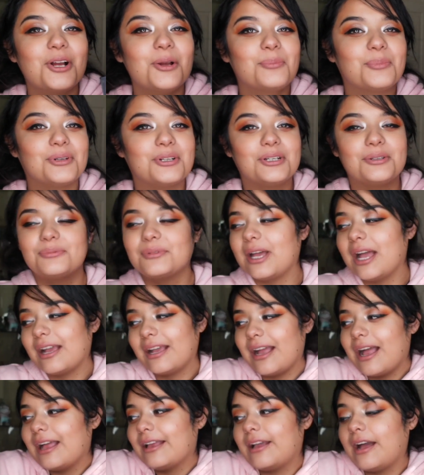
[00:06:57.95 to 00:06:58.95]
but
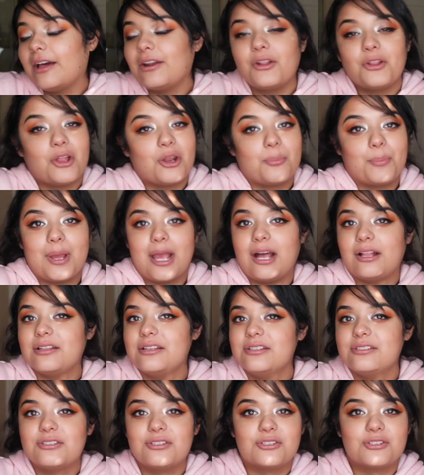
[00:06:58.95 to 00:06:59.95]
I got a lot of
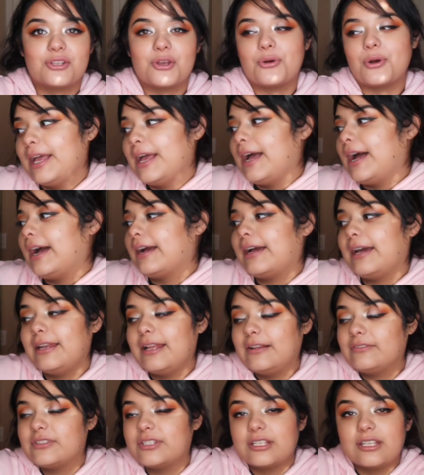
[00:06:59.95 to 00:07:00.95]
palettes, so I kind of
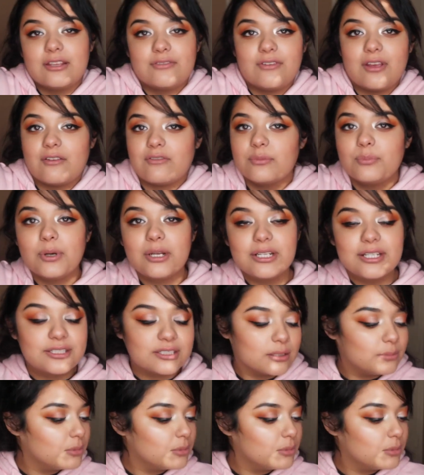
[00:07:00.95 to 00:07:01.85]
have to give everybody some